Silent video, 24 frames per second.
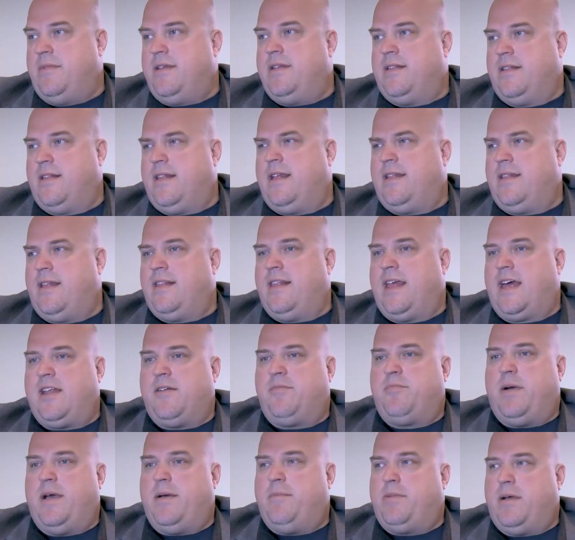a, a lot
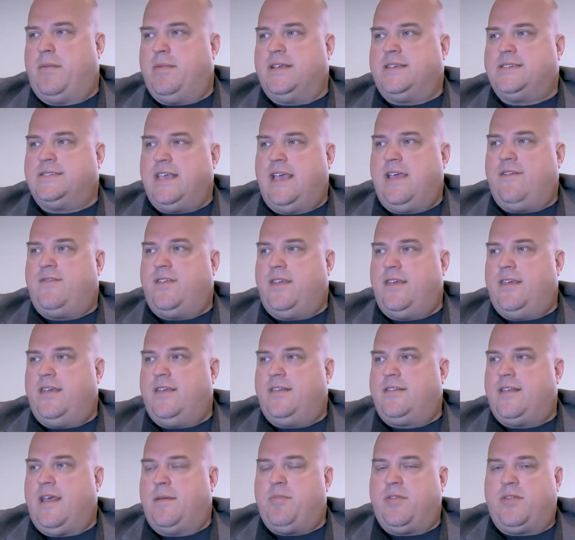of public
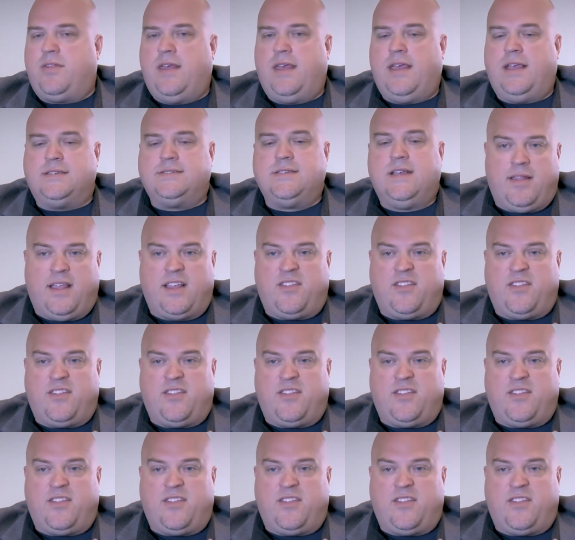safety type of things,